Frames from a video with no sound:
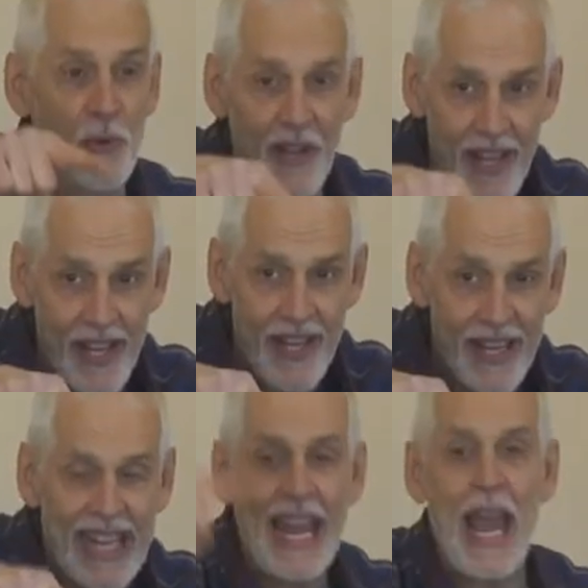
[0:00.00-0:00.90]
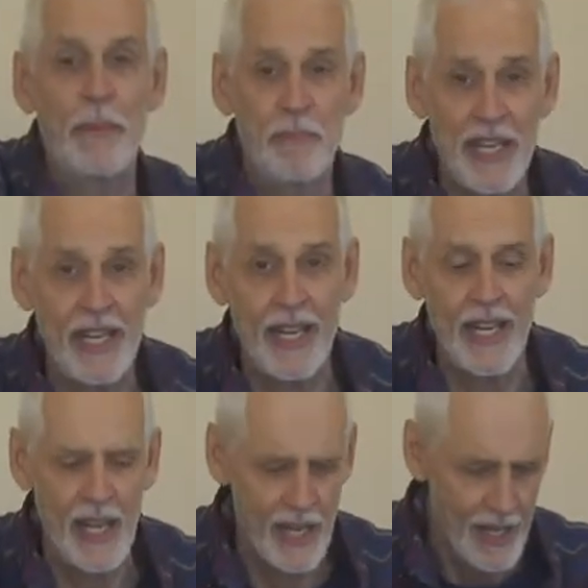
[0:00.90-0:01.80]
what he can be
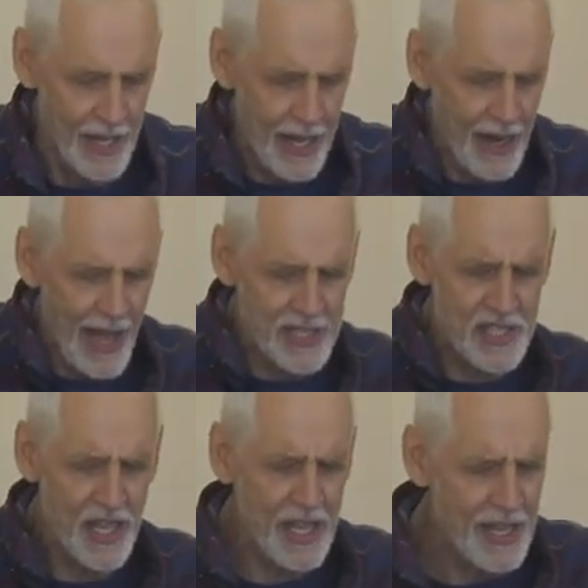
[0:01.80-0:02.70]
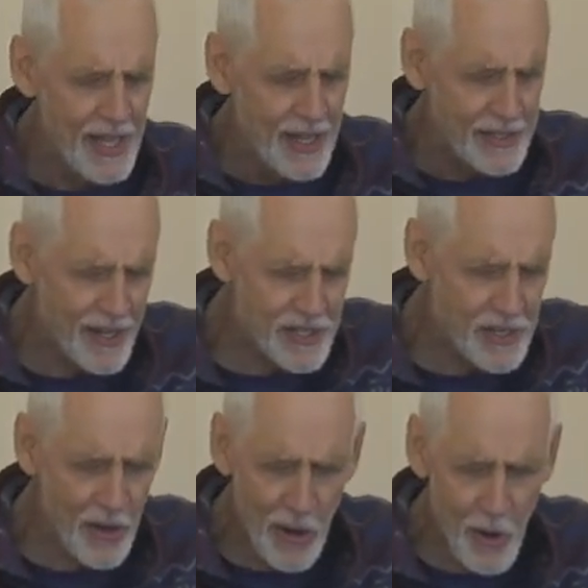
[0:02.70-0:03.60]
and I say, There's
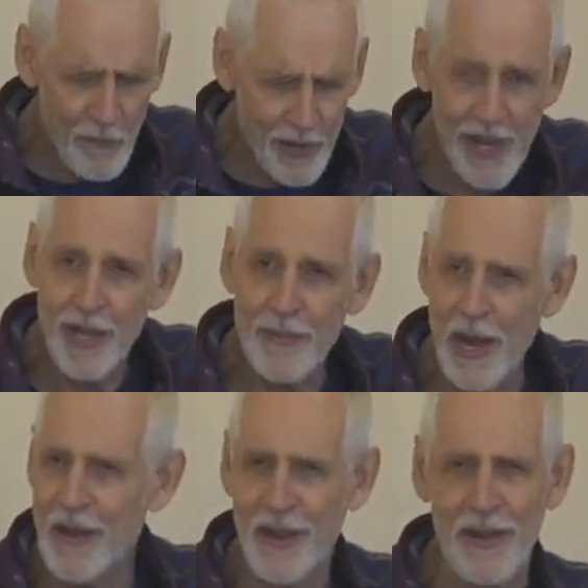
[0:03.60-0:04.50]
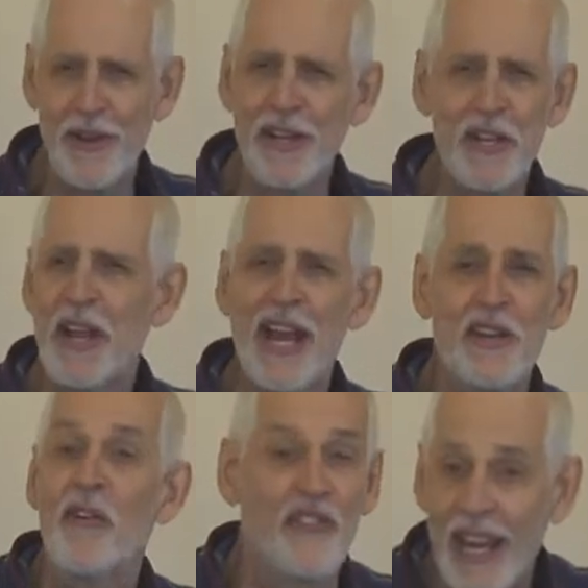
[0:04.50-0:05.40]
no hope for him, you got
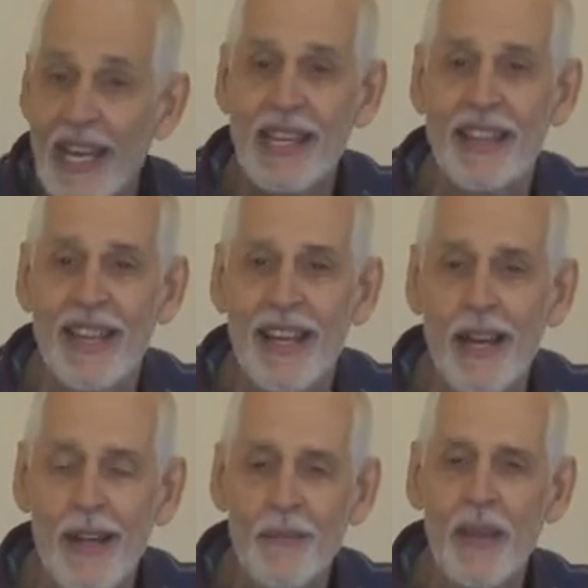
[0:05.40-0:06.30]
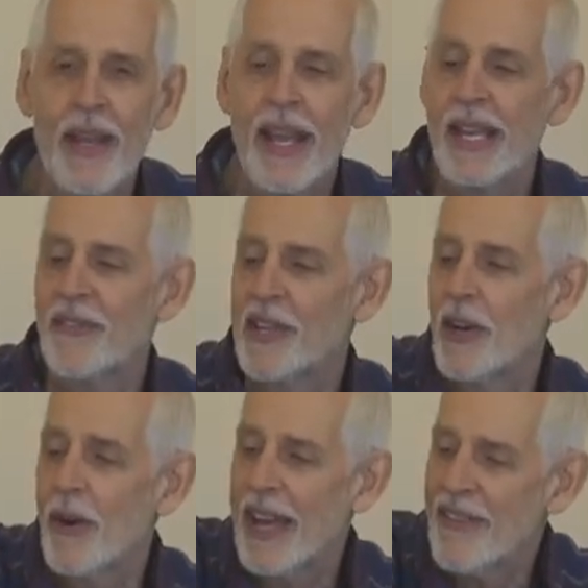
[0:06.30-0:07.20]
no faith. And if you
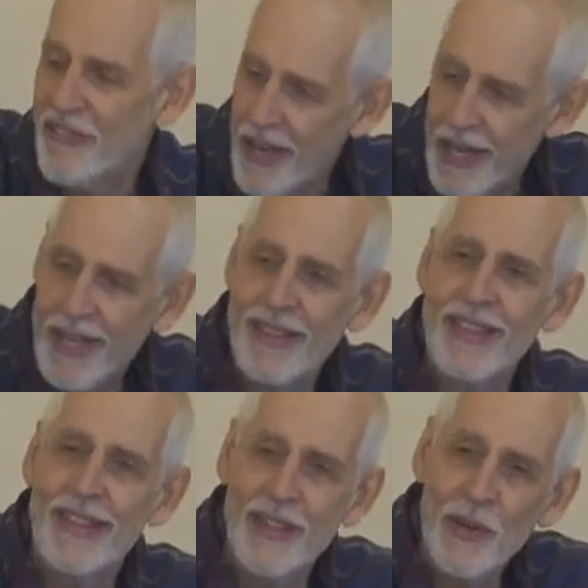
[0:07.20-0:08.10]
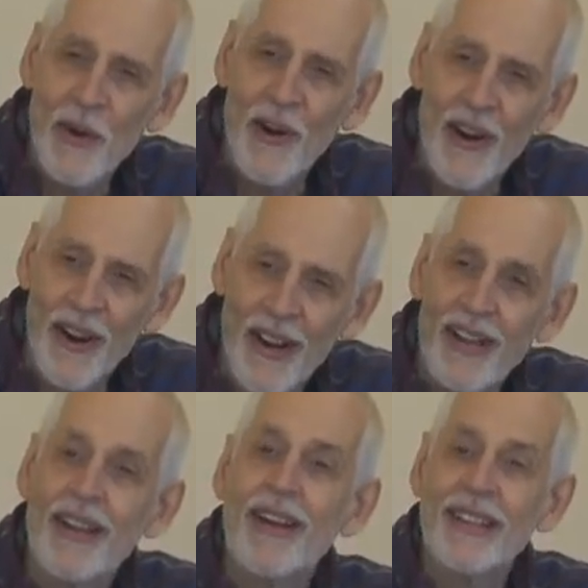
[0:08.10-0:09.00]
don't have faith, you
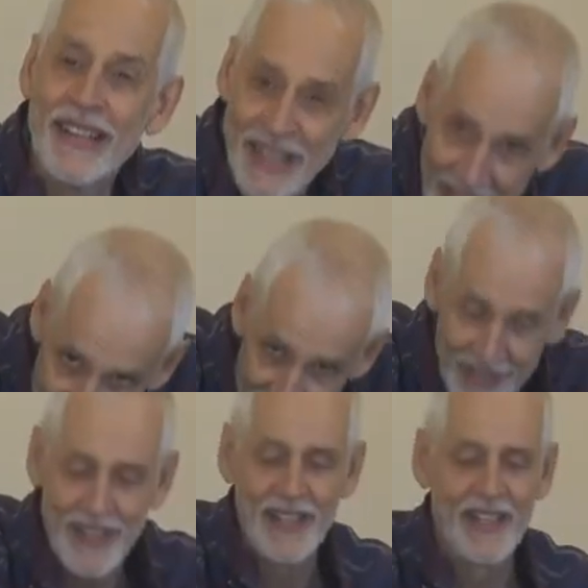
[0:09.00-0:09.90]
are dead.